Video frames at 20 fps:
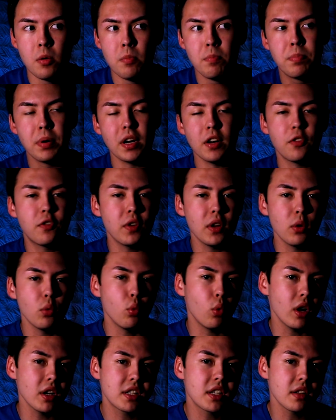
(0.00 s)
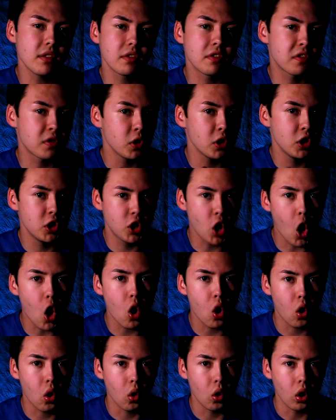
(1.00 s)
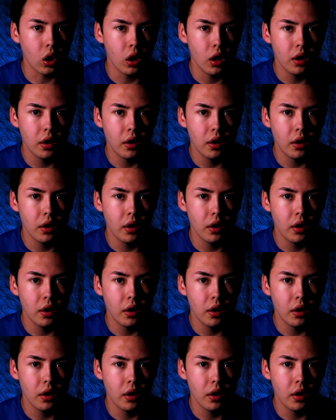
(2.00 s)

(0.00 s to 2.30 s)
But if it wasn't for y'all,